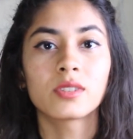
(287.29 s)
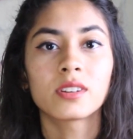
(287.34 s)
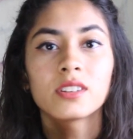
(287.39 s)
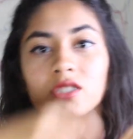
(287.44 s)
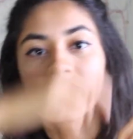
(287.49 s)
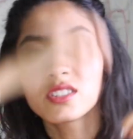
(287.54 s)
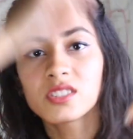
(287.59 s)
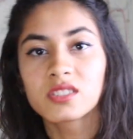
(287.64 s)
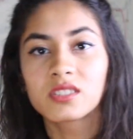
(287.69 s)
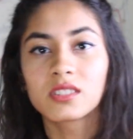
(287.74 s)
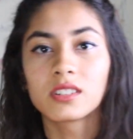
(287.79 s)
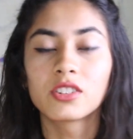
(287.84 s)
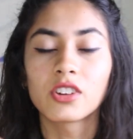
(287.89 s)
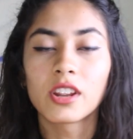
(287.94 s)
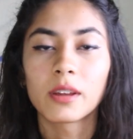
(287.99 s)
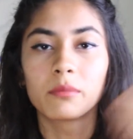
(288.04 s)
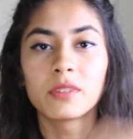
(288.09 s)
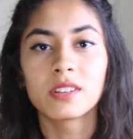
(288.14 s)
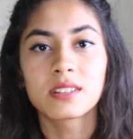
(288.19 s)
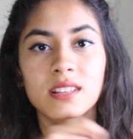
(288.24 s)
You can just
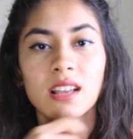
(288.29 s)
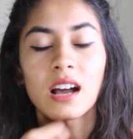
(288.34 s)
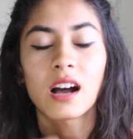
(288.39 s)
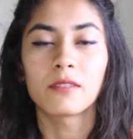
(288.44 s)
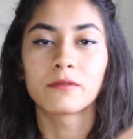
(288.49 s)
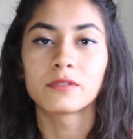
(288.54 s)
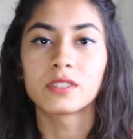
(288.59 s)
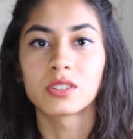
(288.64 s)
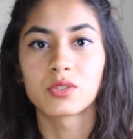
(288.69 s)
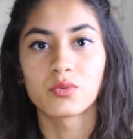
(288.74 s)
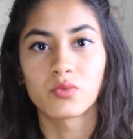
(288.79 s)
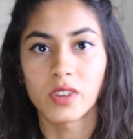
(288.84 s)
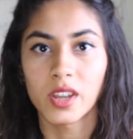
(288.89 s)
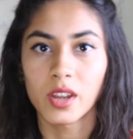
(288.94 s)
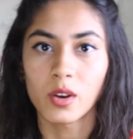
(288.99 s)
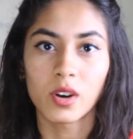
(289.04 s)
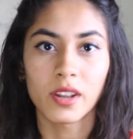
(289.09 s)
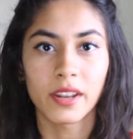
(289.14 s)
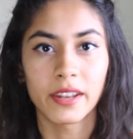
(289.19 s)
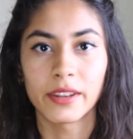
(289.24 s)
drape the scarf this
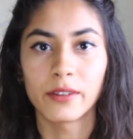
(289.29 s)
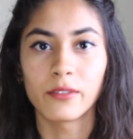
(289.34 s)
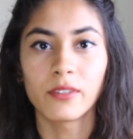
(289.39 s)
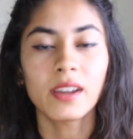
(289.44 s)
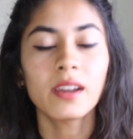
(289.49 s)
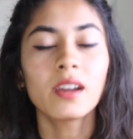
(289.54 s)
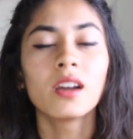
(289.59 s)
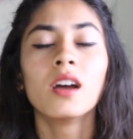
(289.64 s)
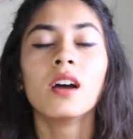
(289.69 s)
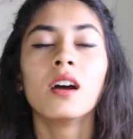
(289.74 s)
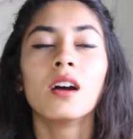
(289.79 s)
way or anyway.